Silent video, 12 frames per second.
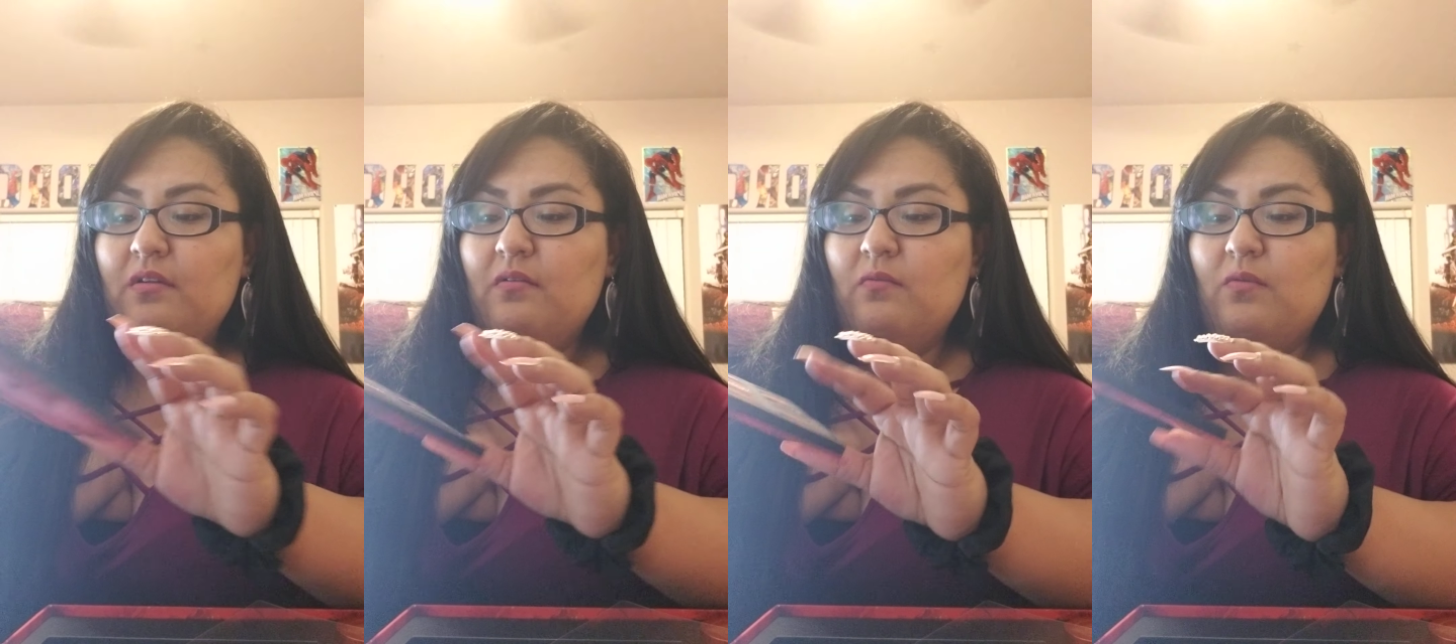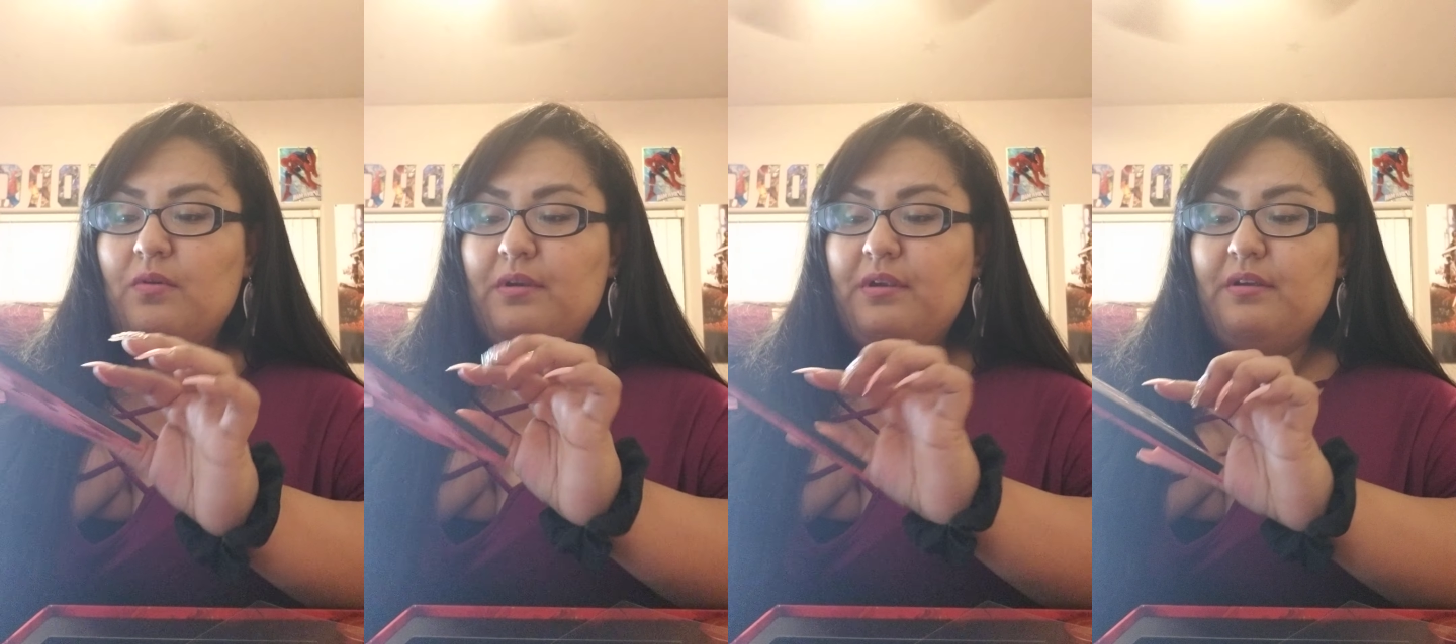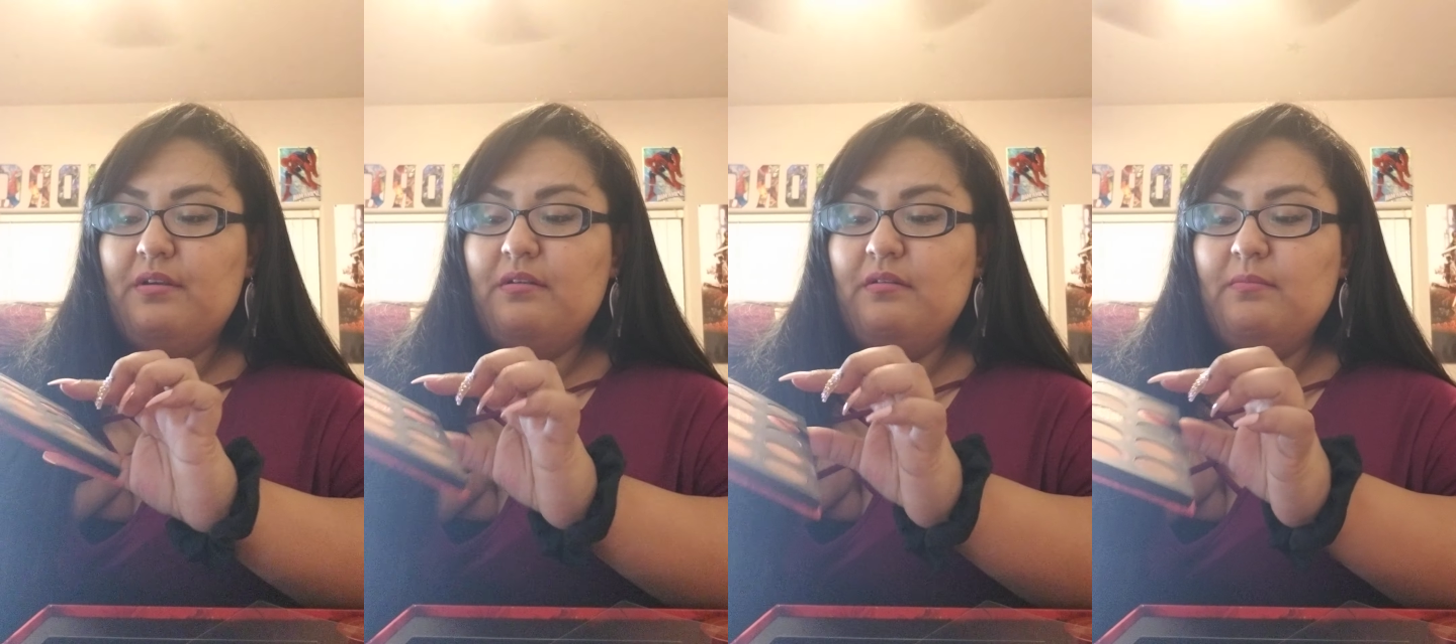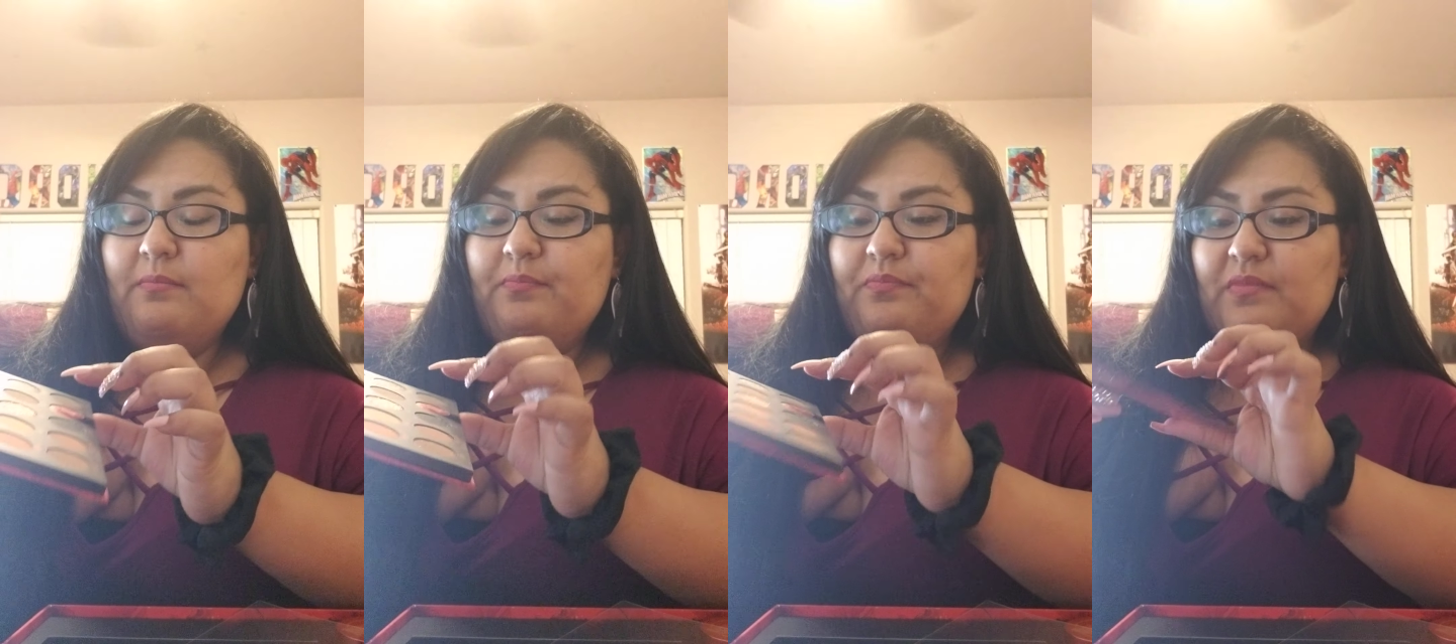Warrior,
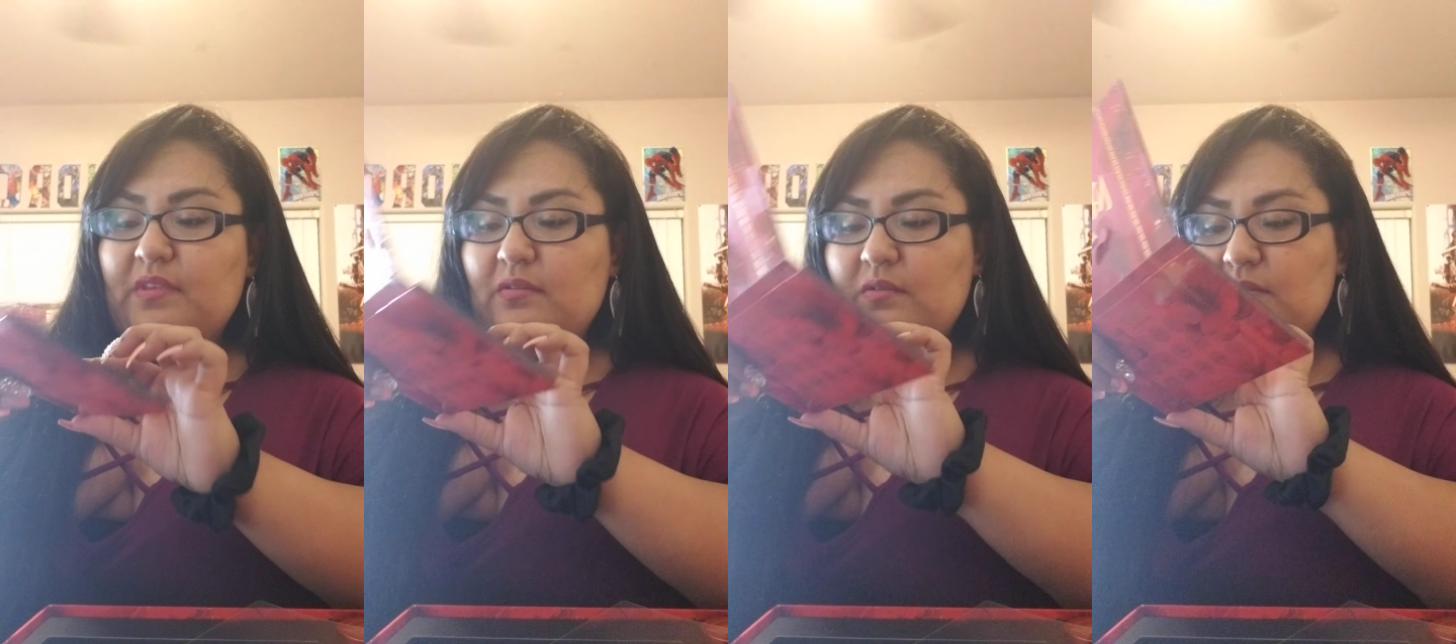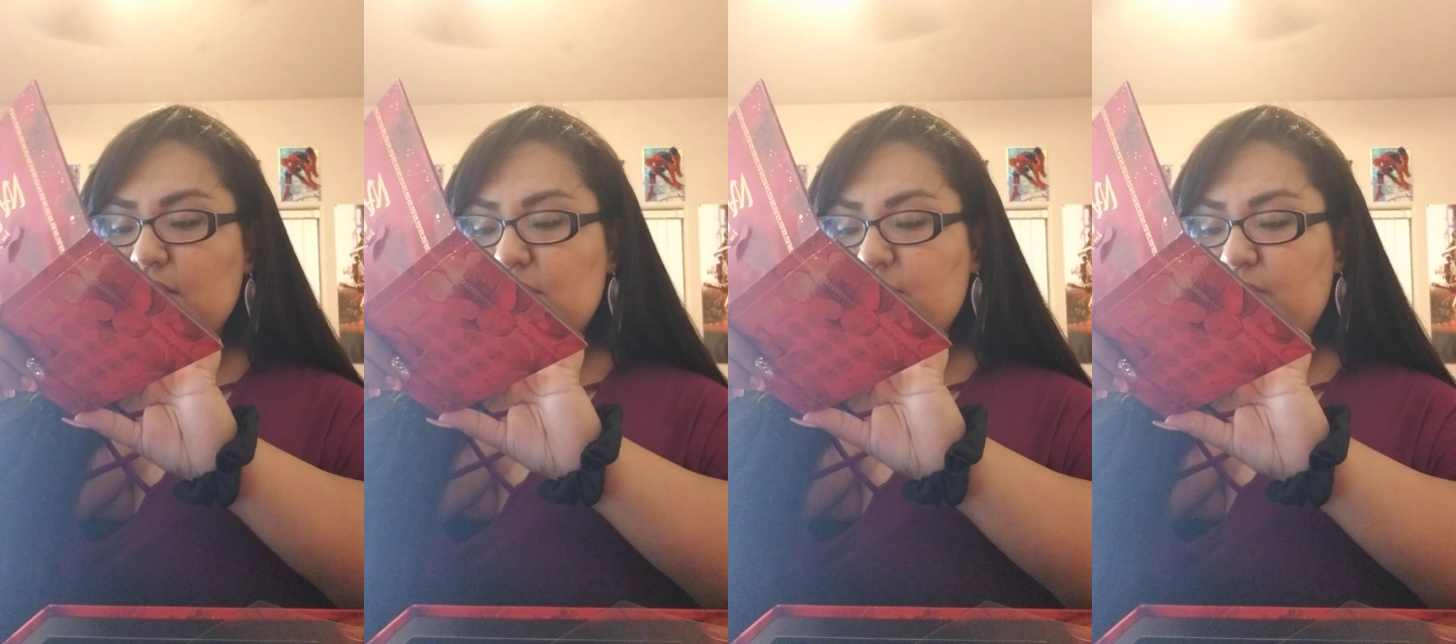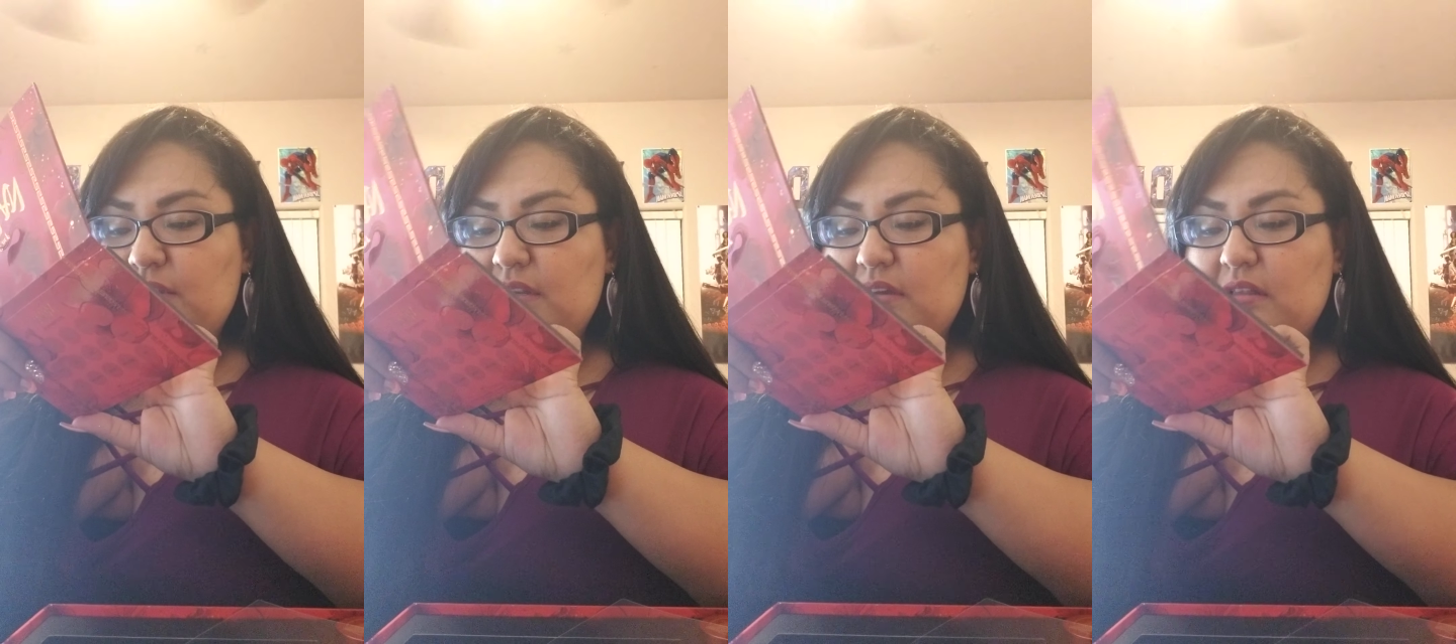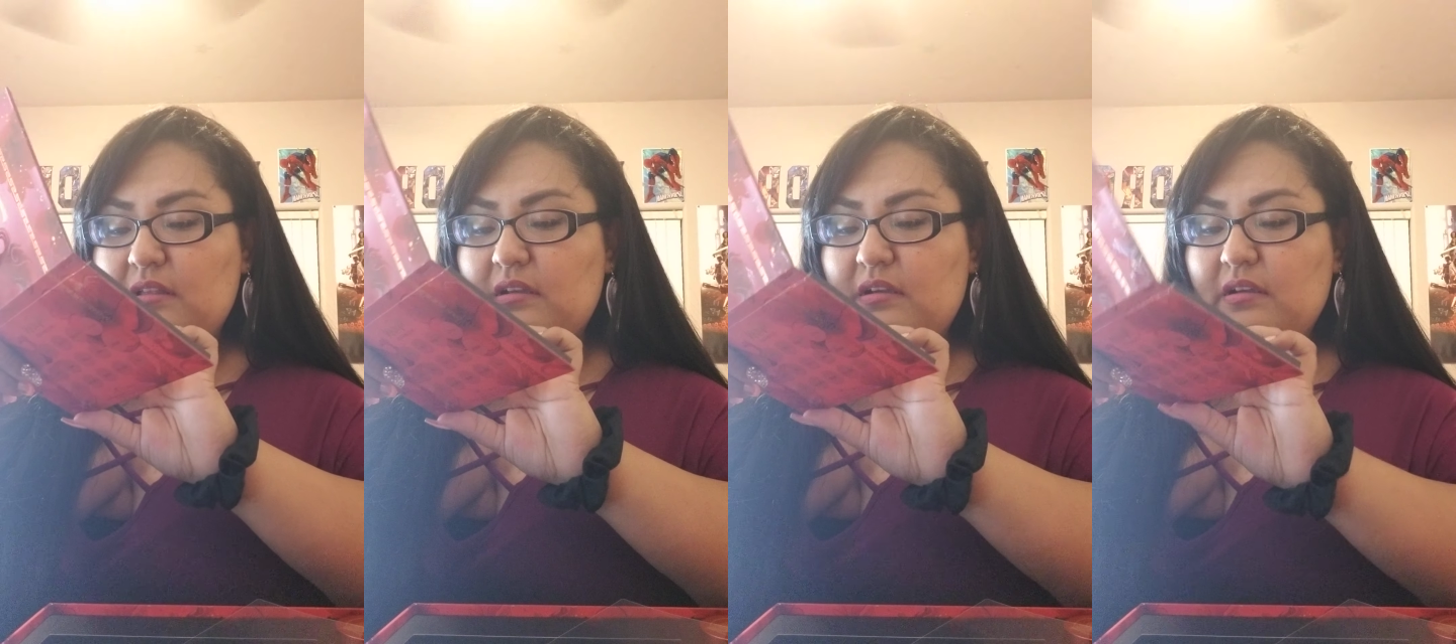ooh, that's a pretty
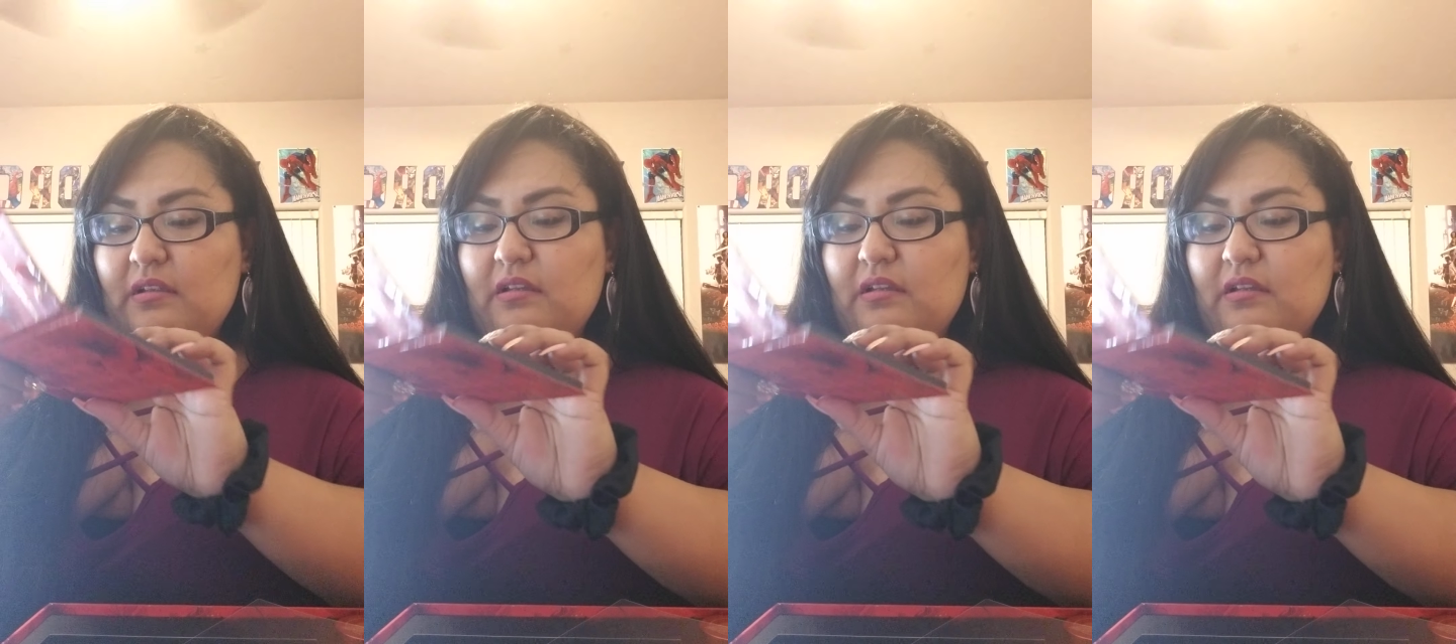color,